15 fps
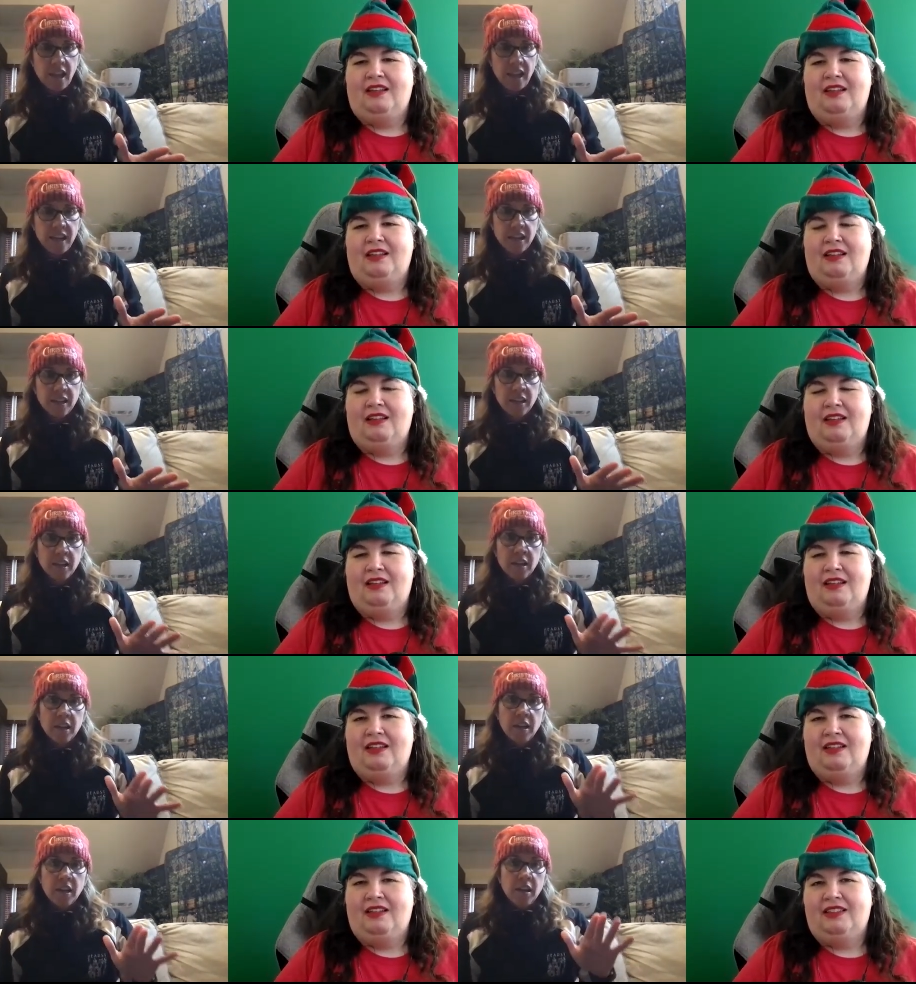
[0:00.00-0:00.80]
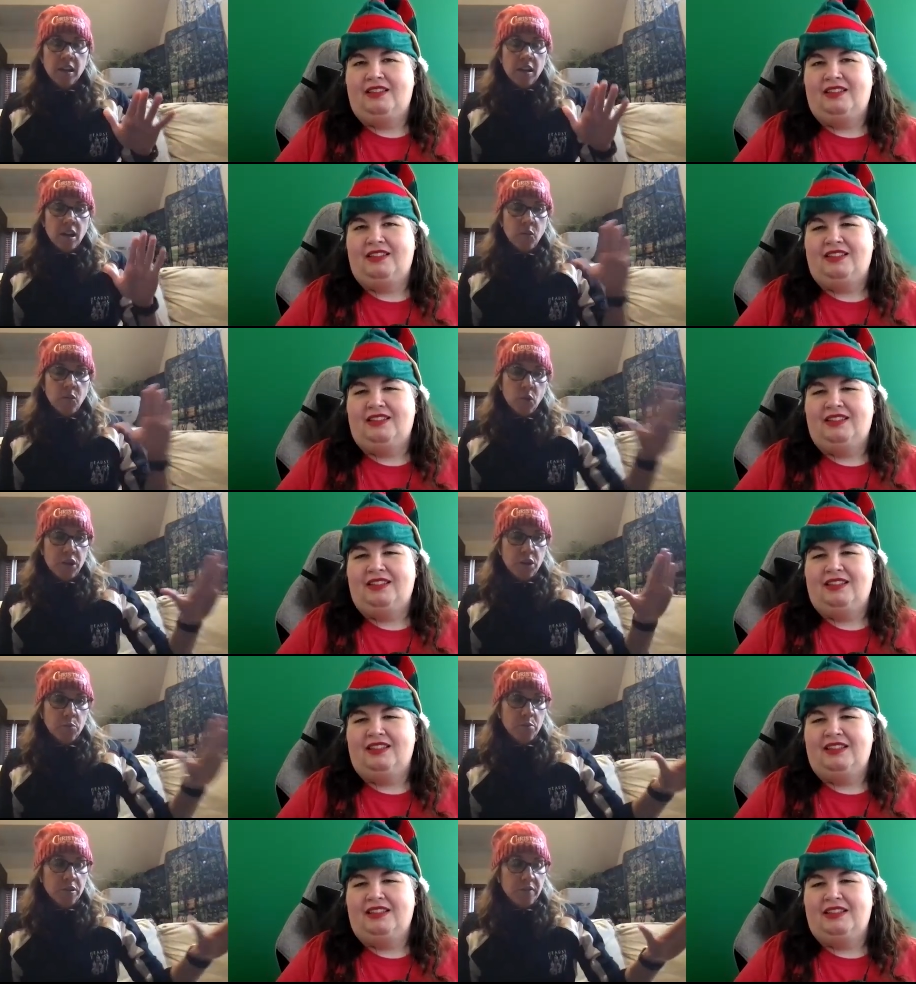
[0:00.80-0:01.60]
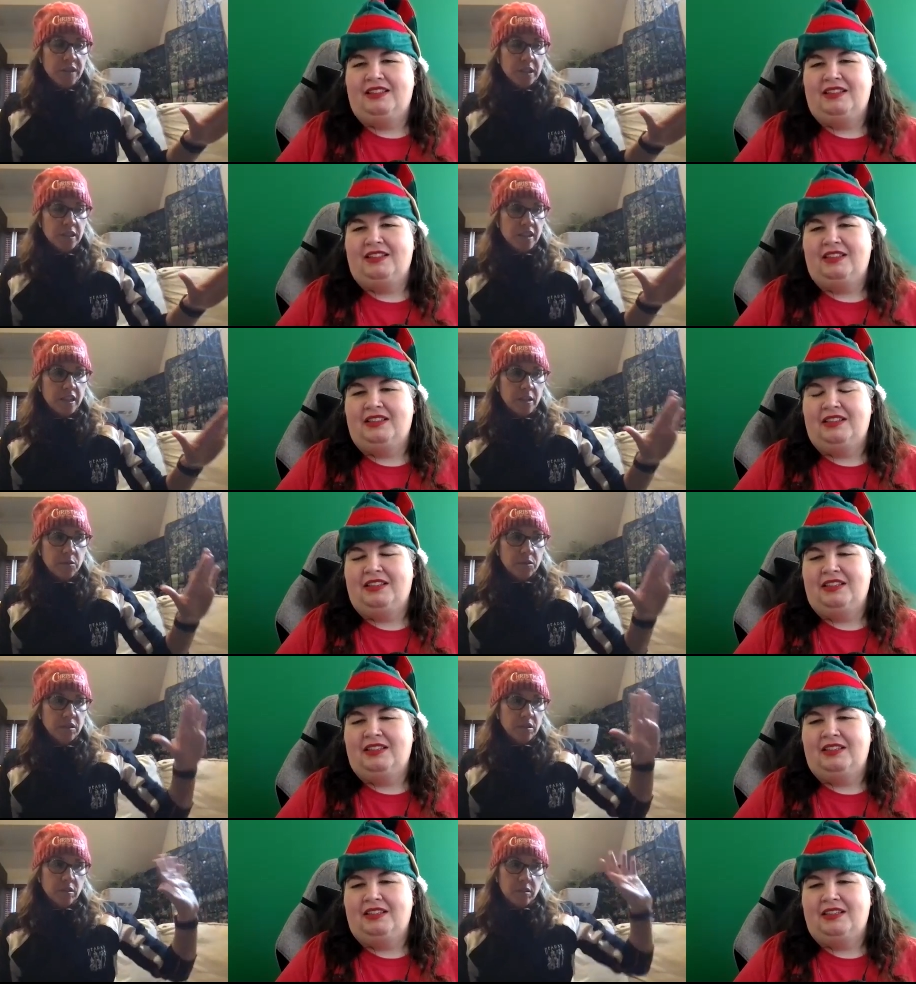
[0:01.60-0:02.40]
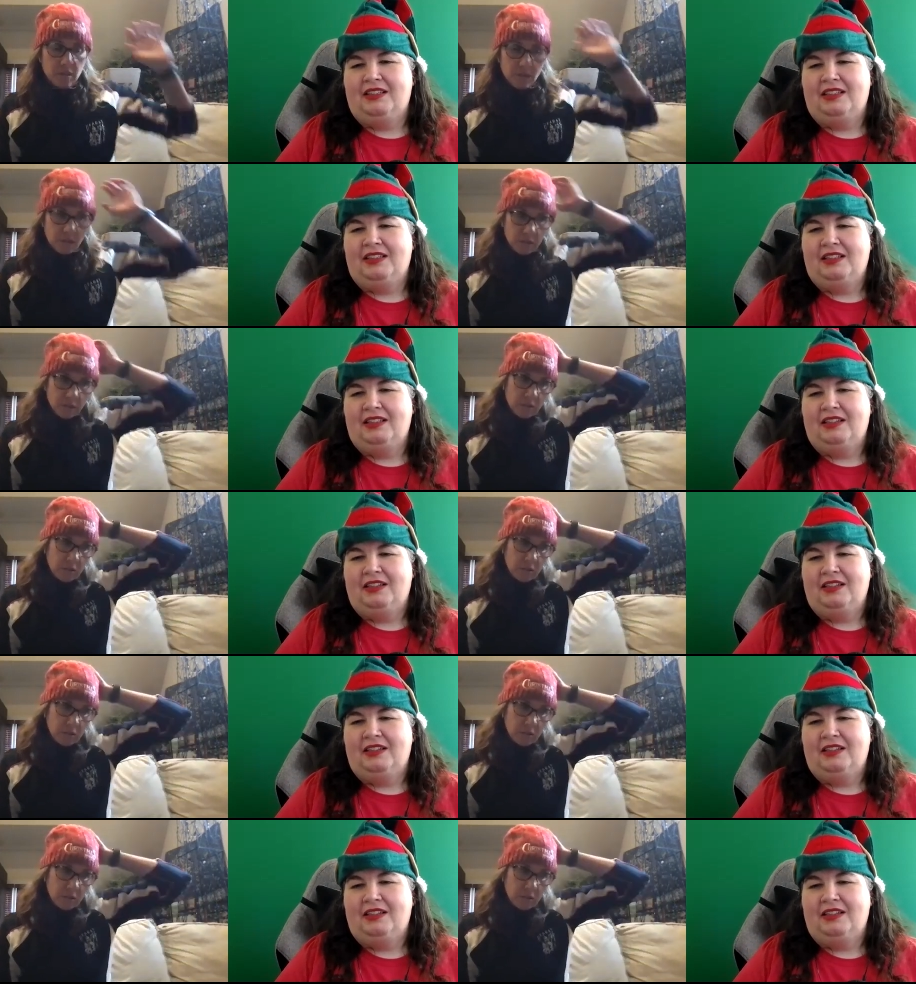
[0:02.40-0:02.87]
Speaker 1: highlight and one of your previous, I think it was the